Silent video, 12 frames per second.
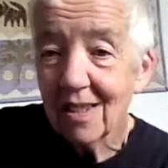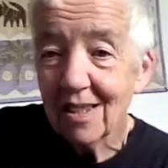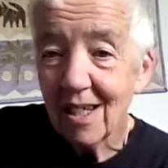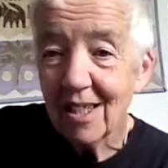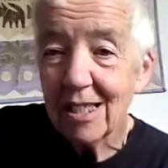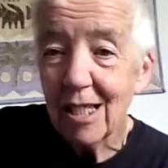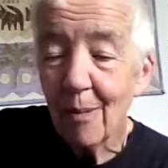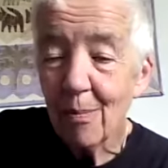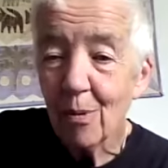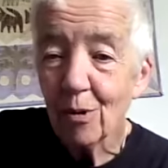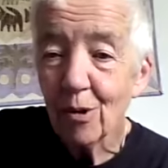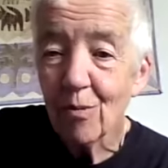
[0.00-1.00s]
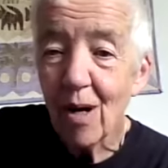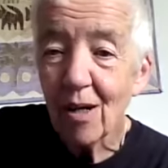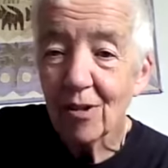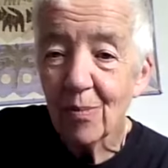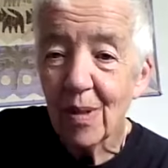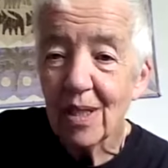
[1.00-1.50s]
tidy up all
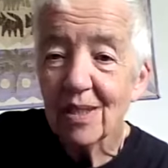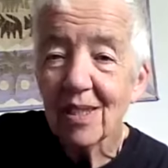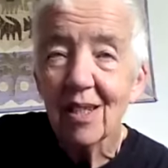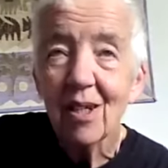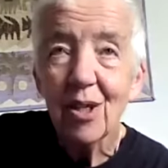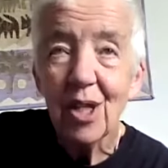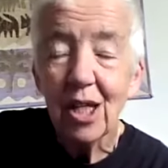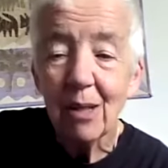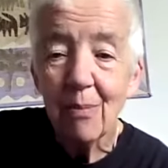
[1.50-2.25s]
around a bit, think